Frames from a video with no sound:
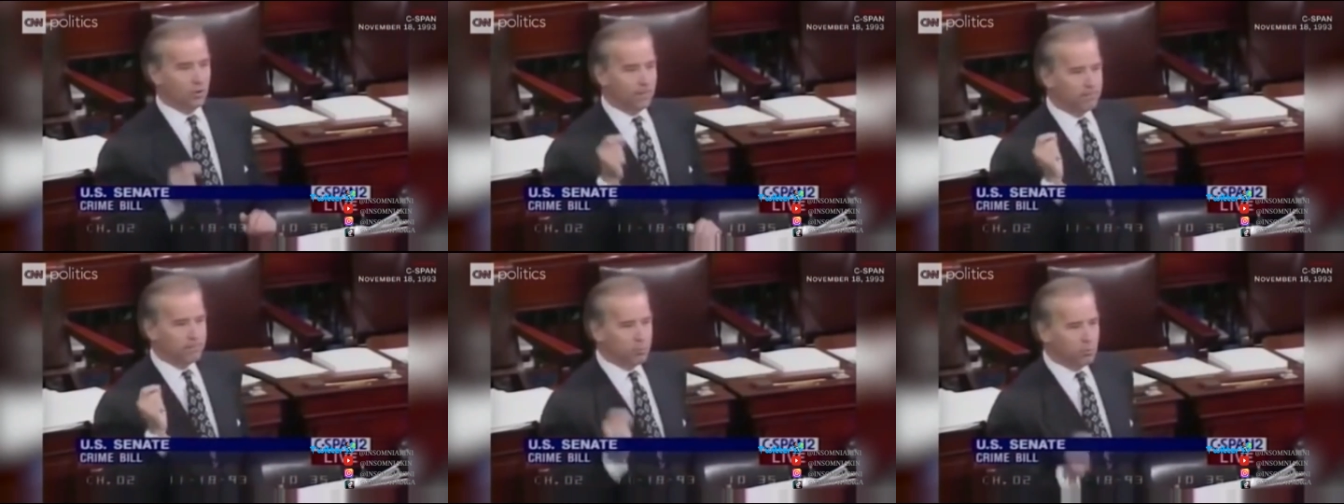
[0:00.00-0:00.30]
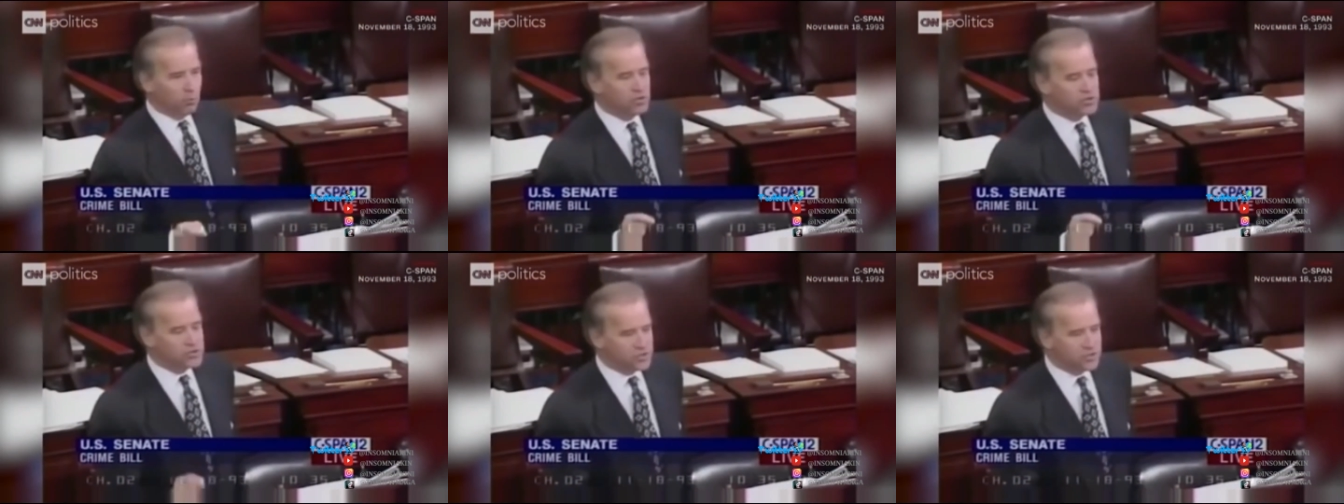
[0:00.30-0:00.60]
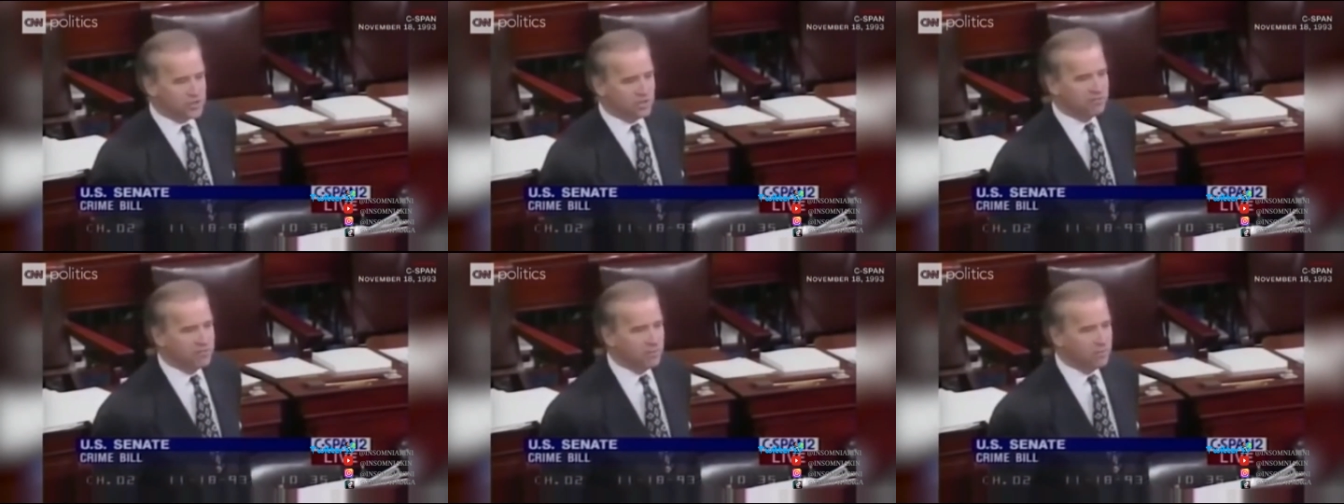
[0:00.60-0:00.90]
a
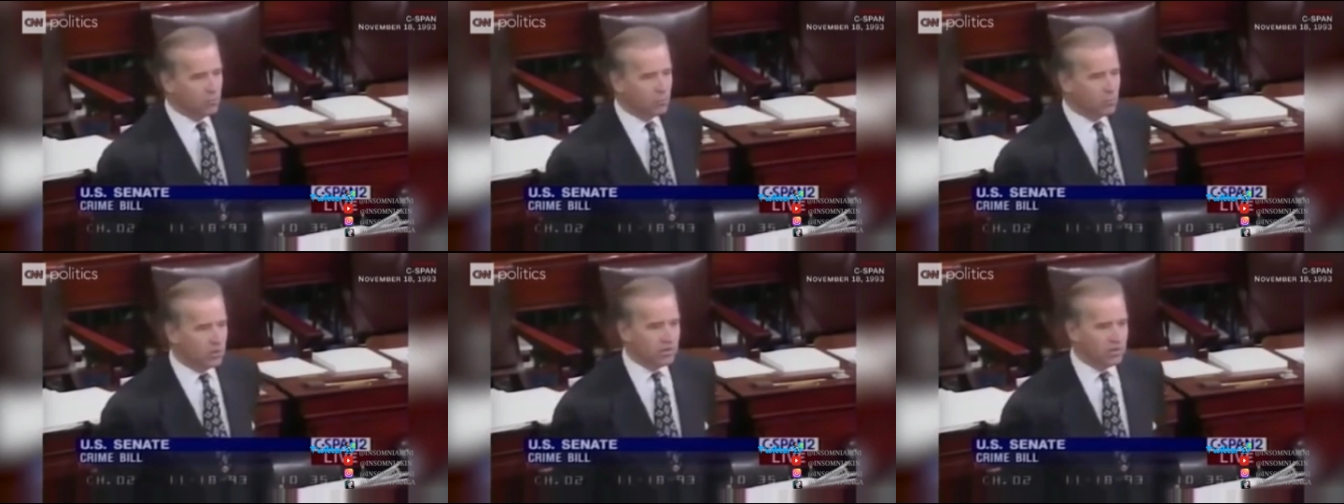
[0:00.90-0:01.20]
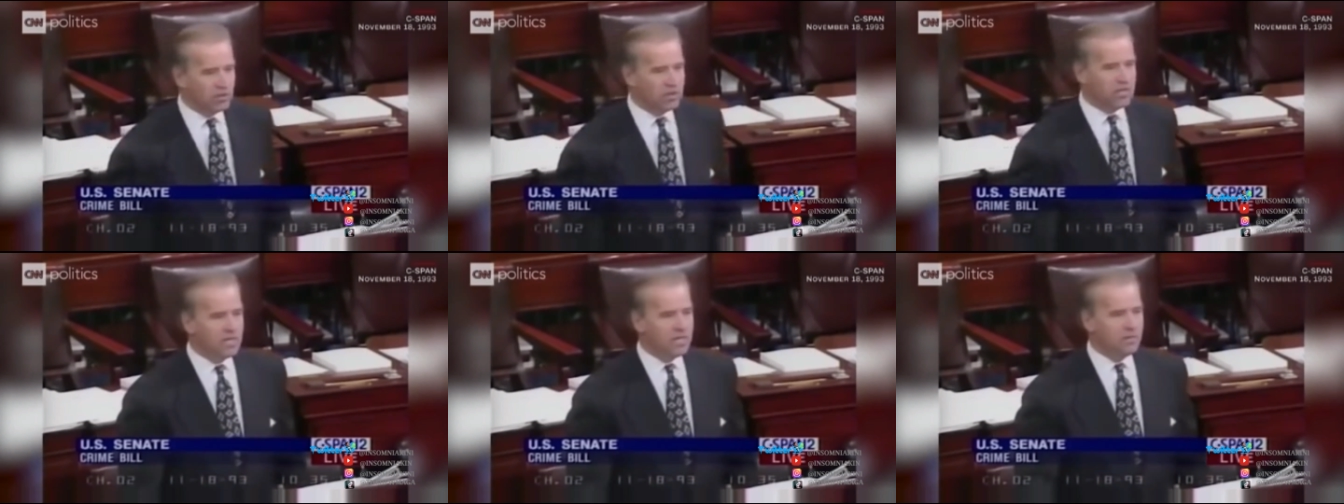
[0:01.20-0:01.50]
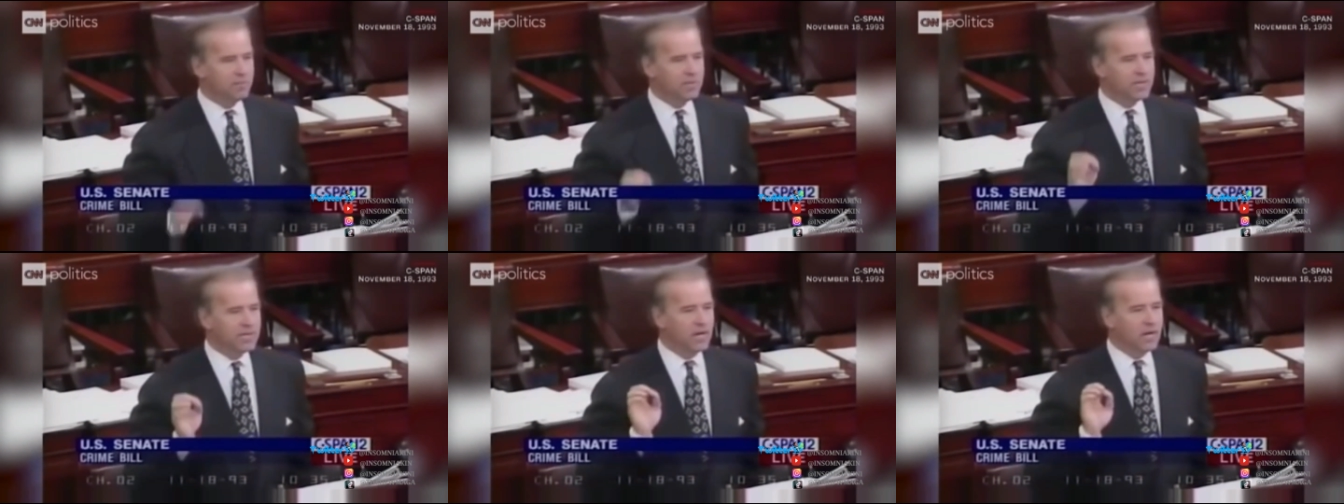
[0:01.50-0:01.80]
portion of them, will
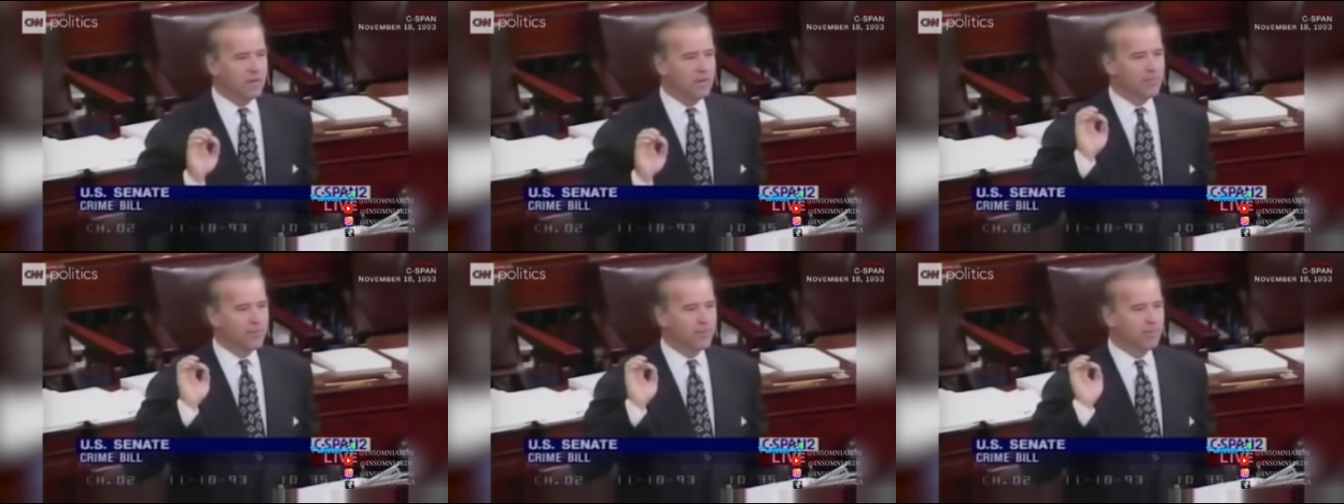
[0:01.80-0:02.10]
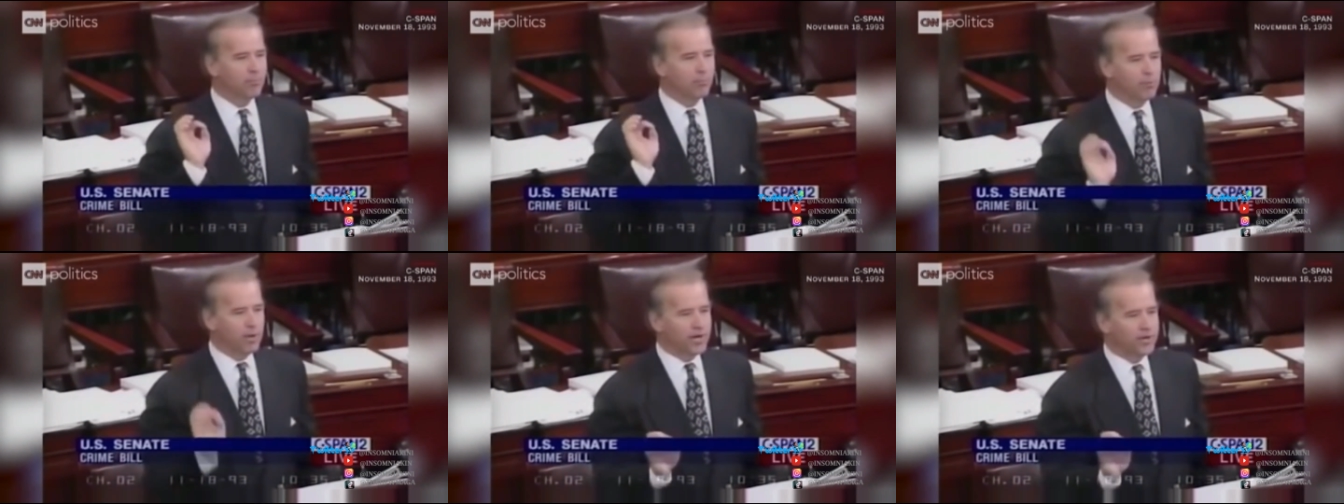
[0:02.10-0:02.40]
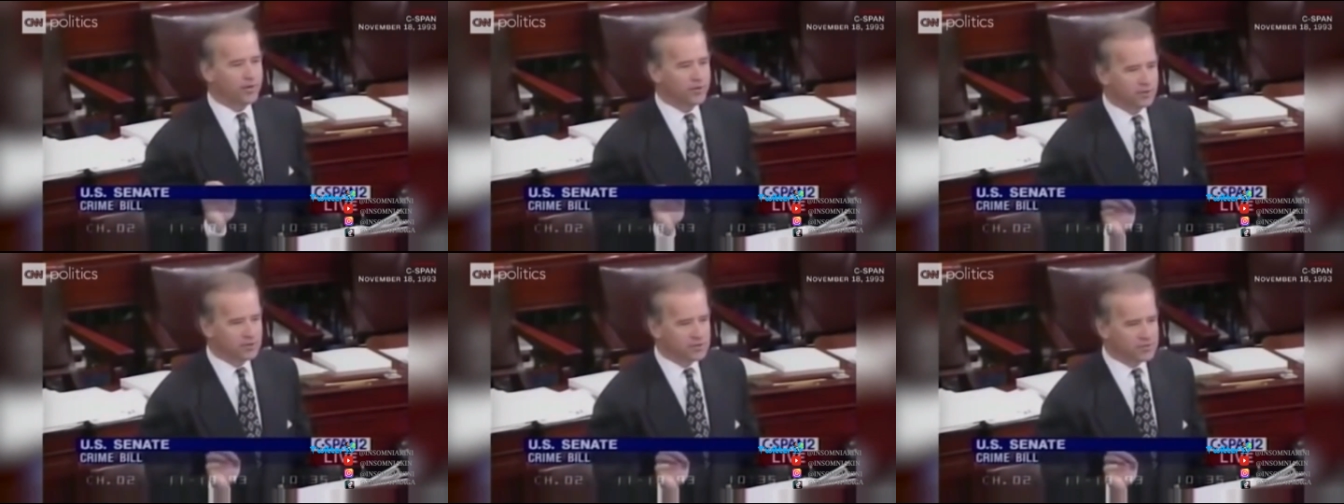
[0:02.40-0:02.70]
become the
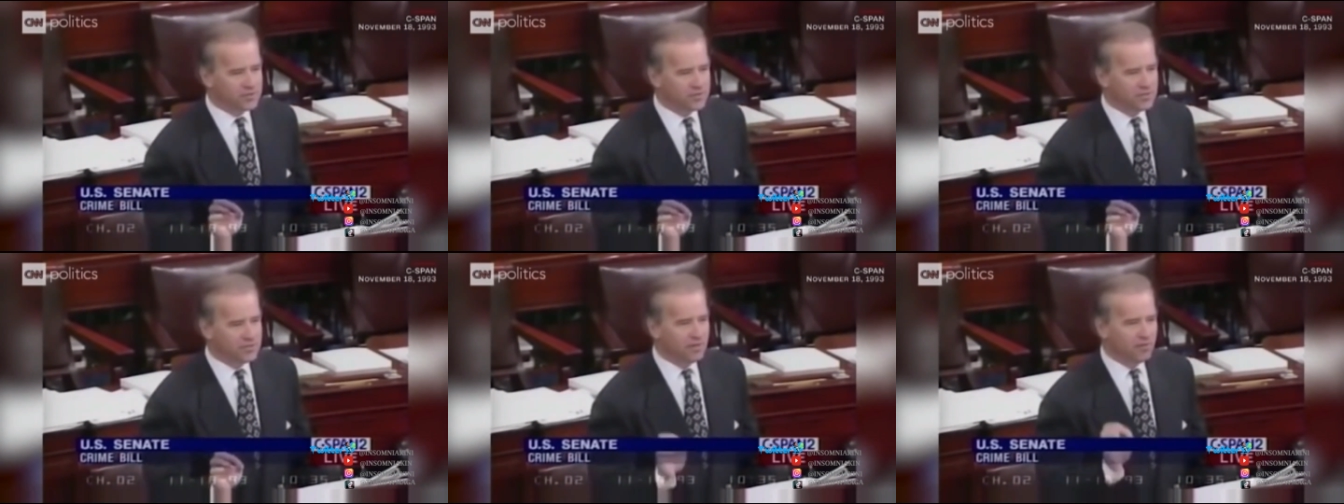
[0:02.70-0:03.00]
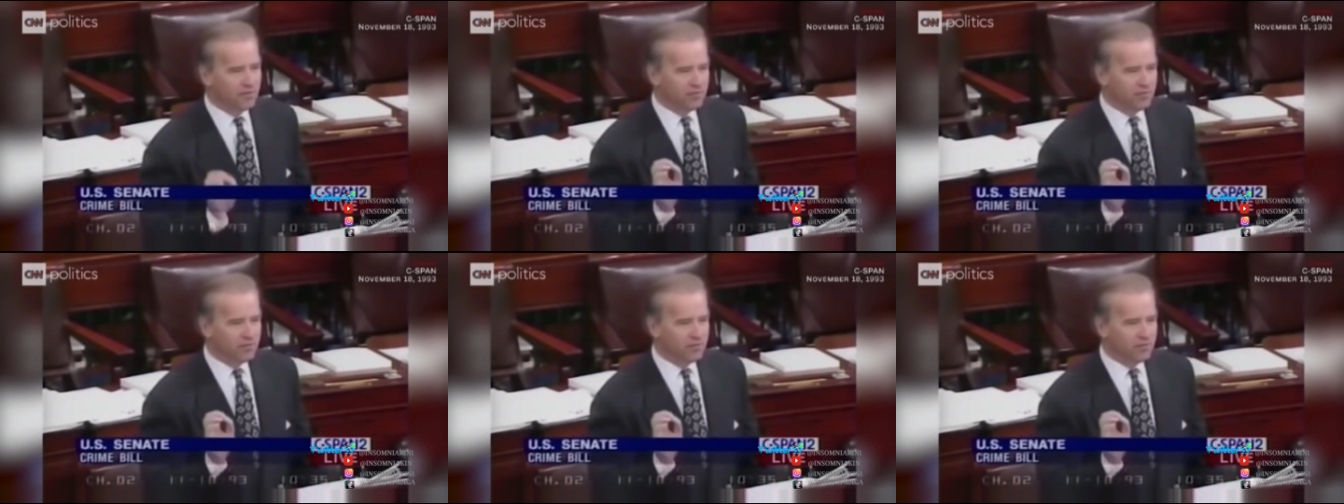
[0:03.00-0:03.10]
predators